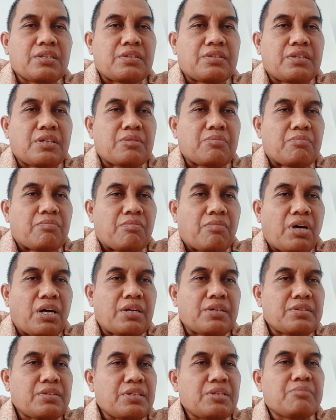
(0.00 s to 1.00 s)
that
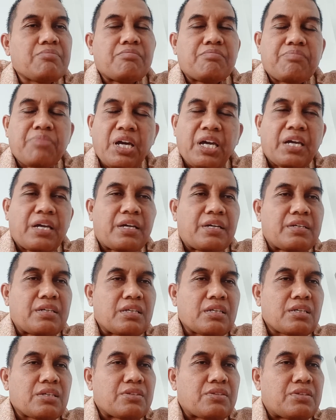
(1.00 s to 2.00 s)
might impact